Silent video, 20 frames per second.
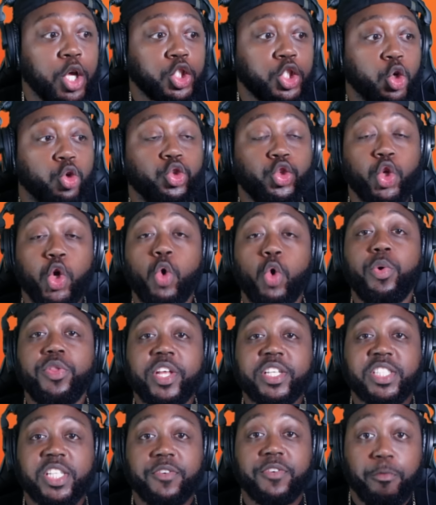So do with
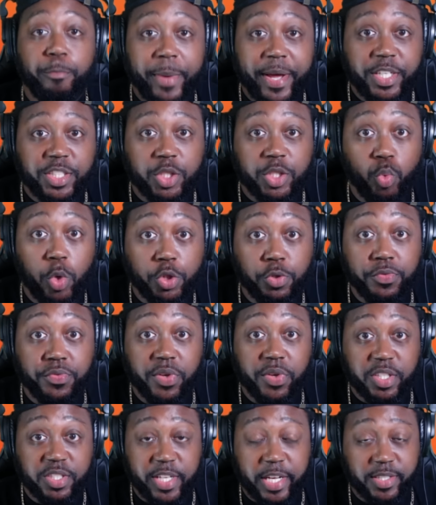this information what you
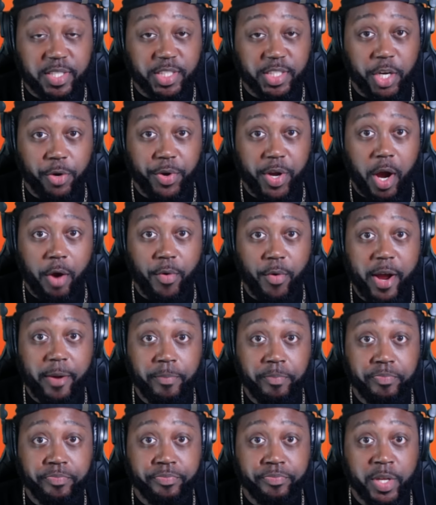feel is necessary, all right?
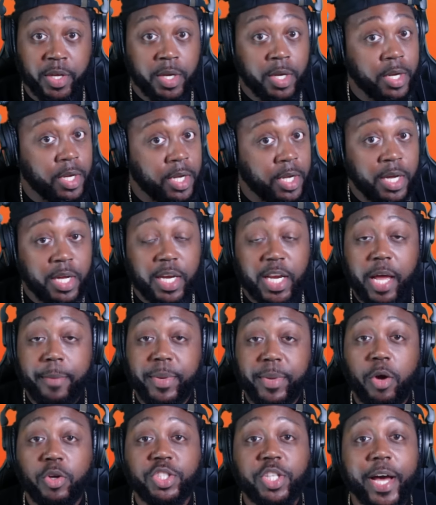Let
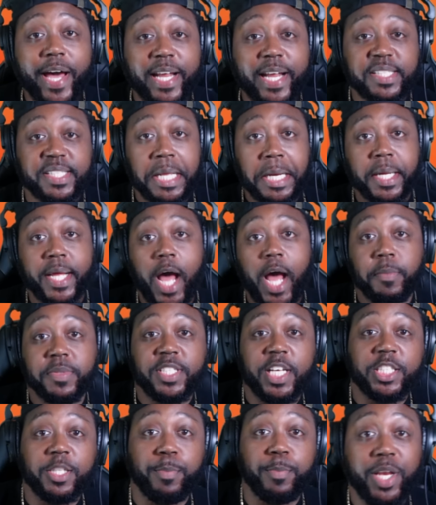me know what y'all gotta say in the comment
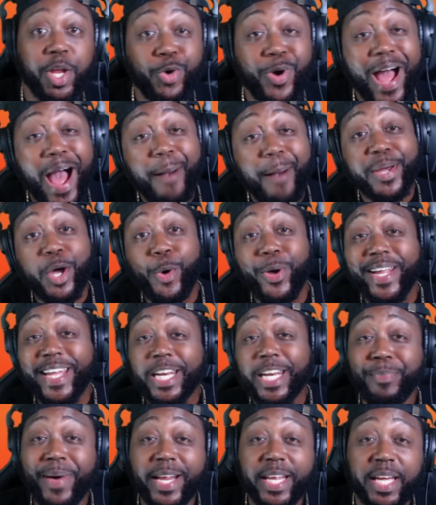section below. I'm going to go ahead and
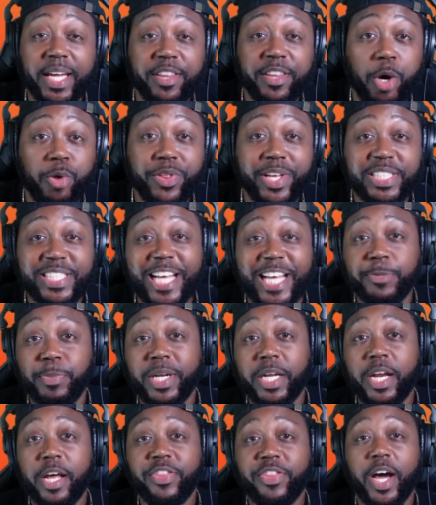get up out of here though. This has
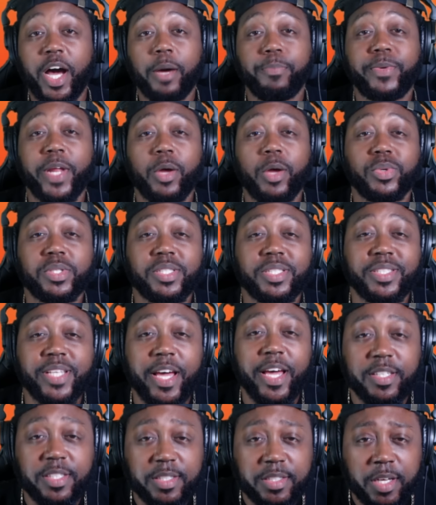been another update with
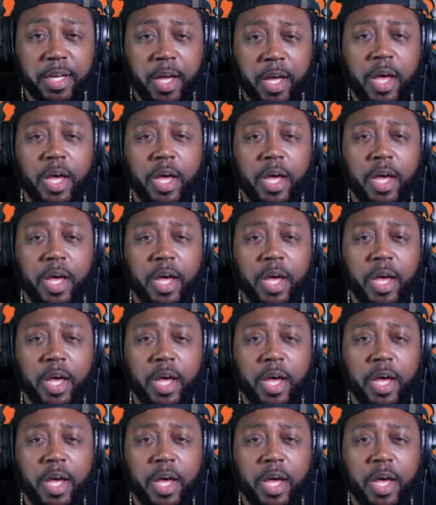Stace.